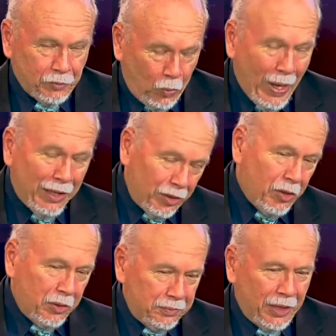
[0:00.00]
a while
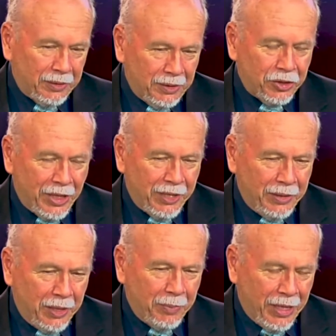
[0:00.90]
ago, I'm not gonna
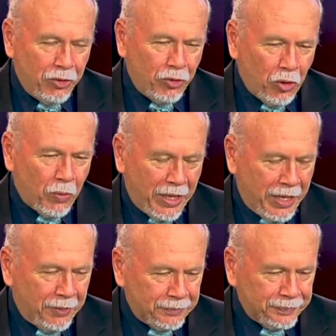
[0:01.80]
say anybody you know right
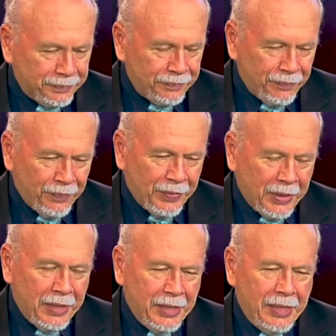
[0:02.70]
now,
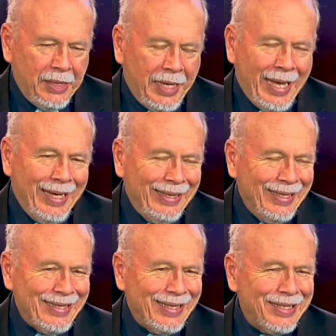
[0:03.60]
and he
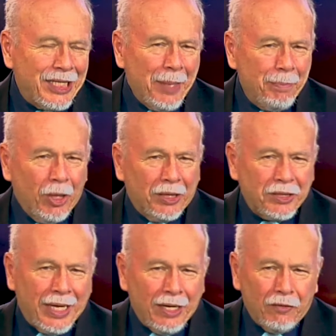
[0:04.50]
listed some books
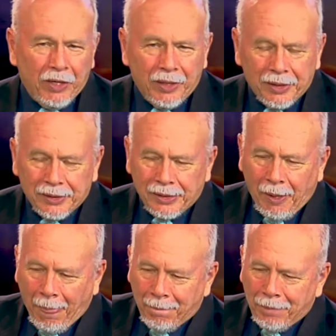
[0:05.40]
that every
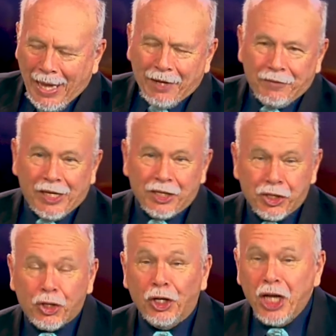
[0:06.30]

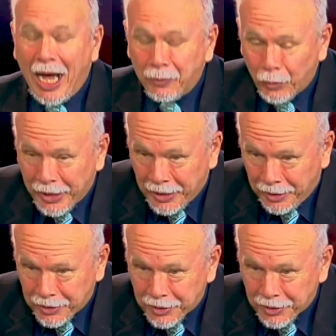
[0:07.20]
Adventist should not read.